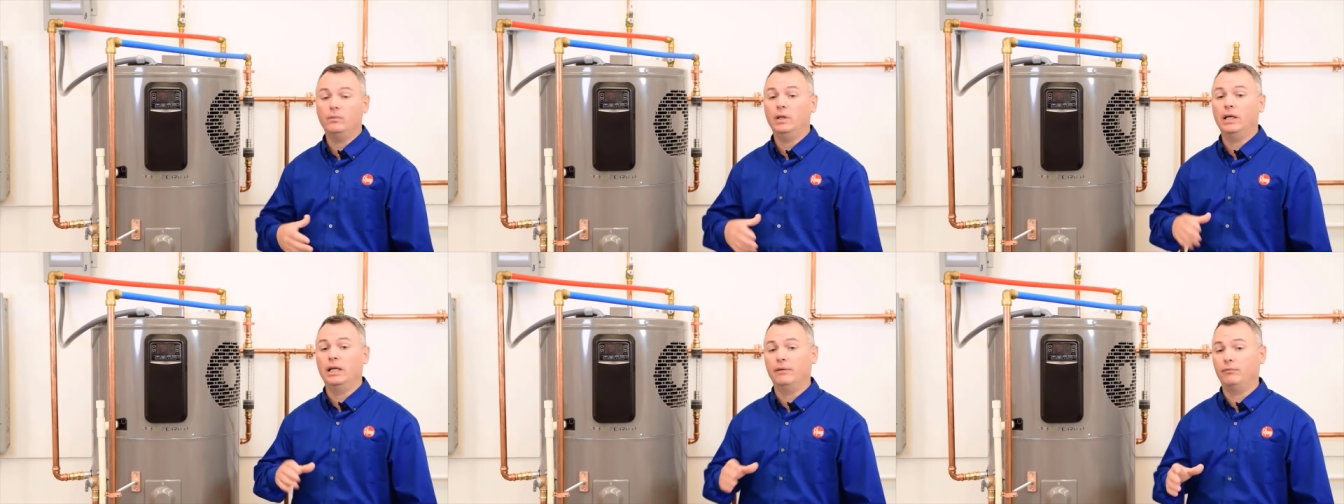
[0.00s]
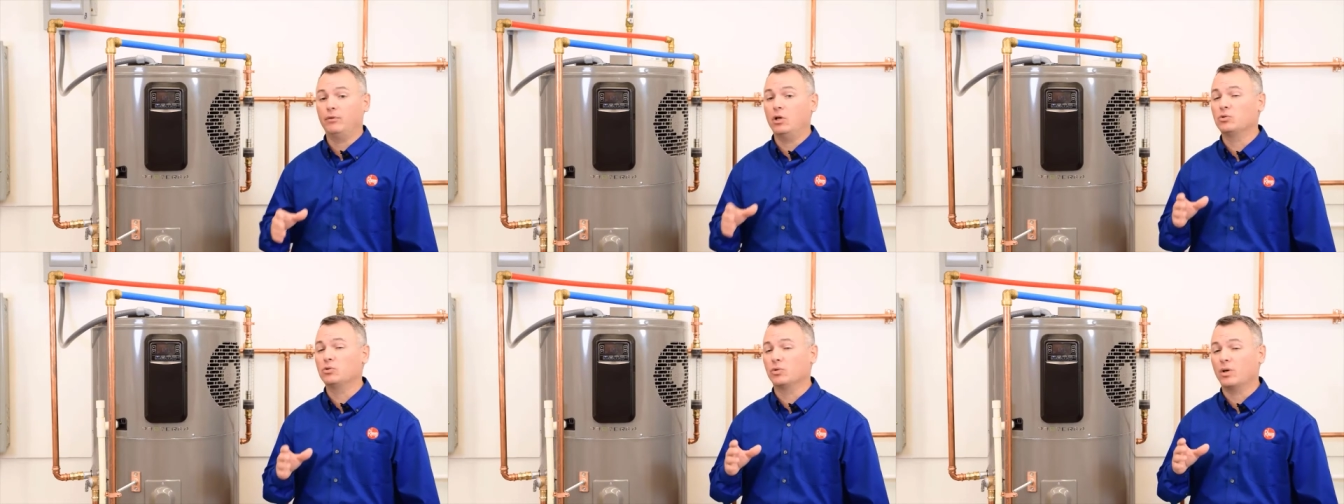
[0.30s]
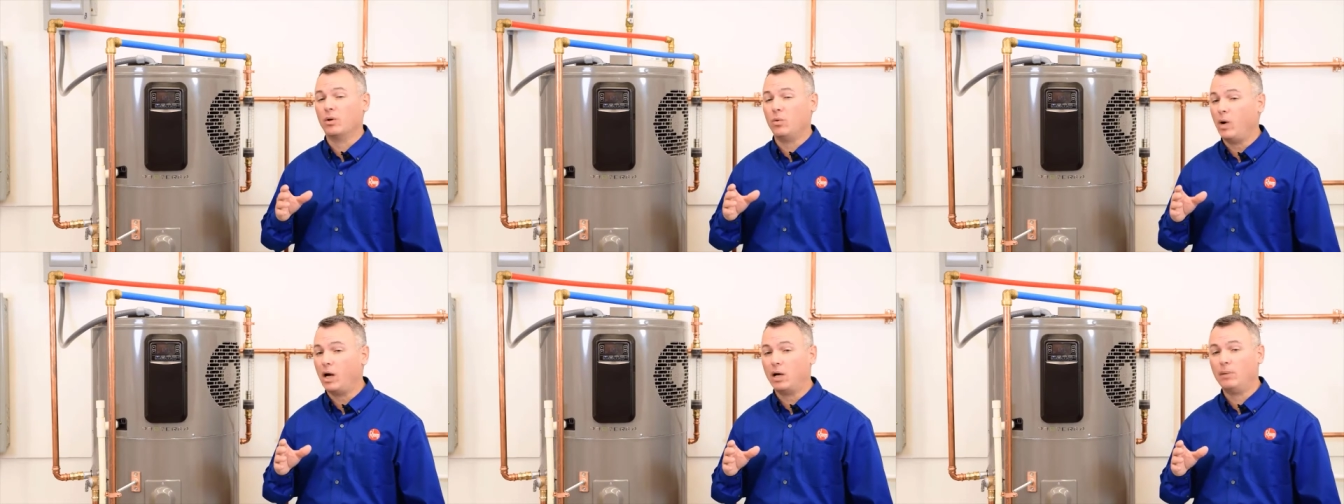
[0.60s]
And if those
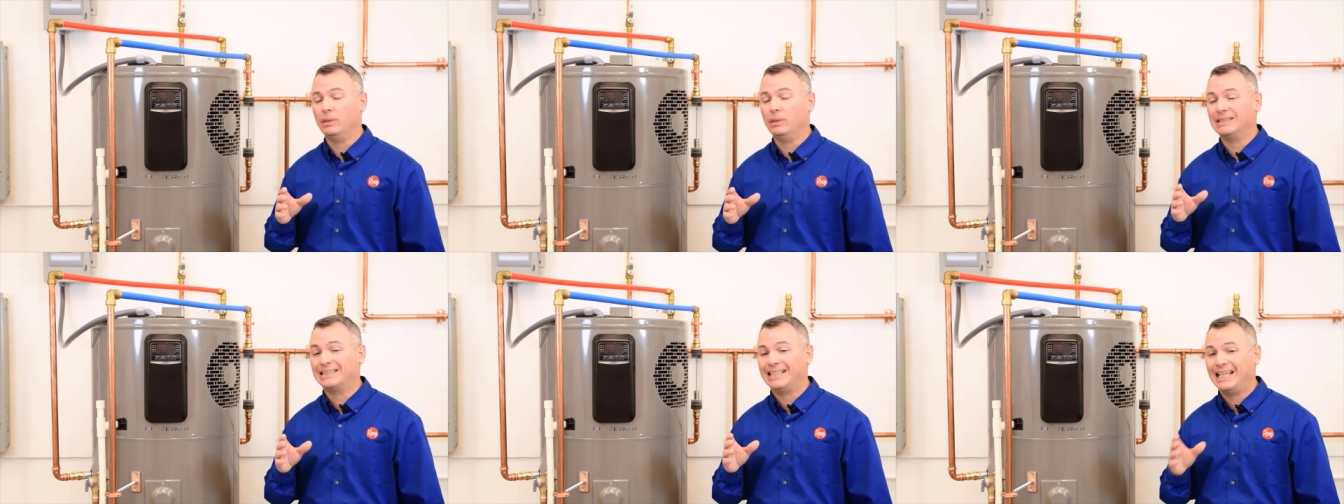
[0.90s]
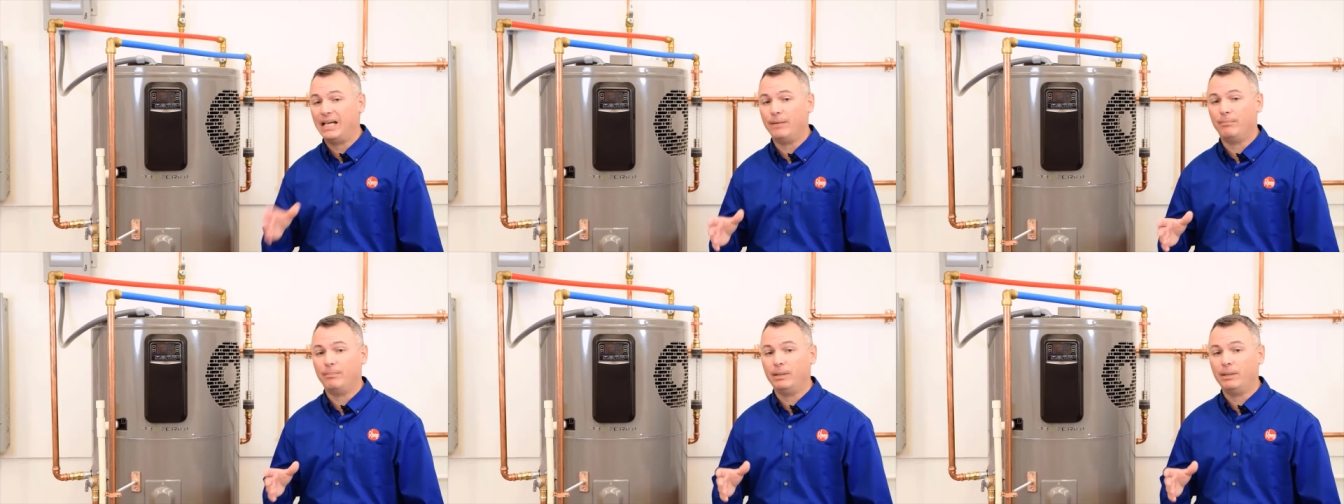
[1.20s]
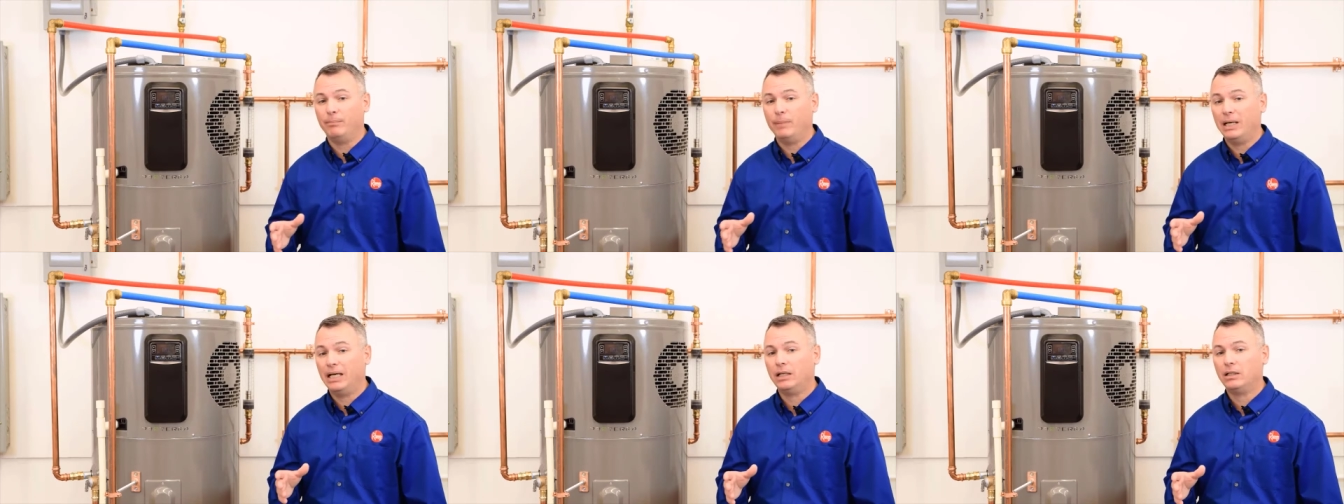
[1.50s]
requirements can't
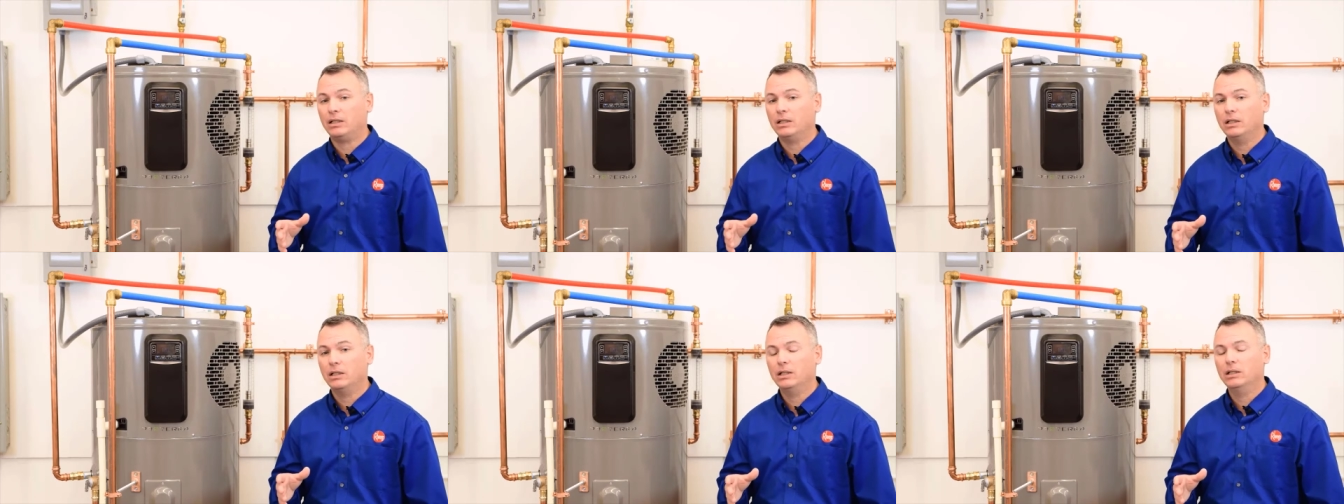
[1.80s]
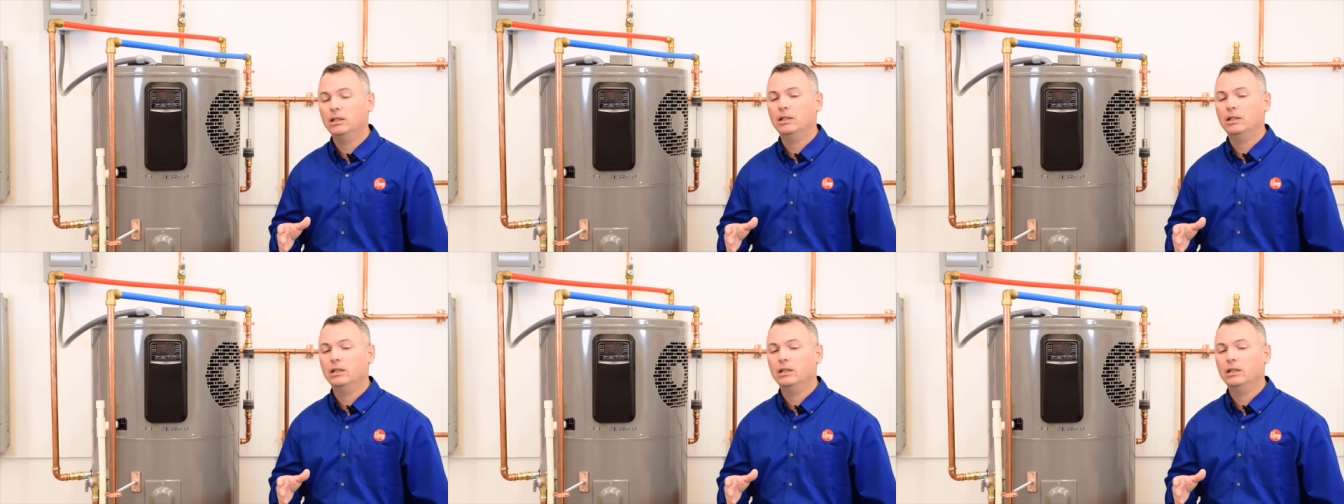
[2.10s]
be met,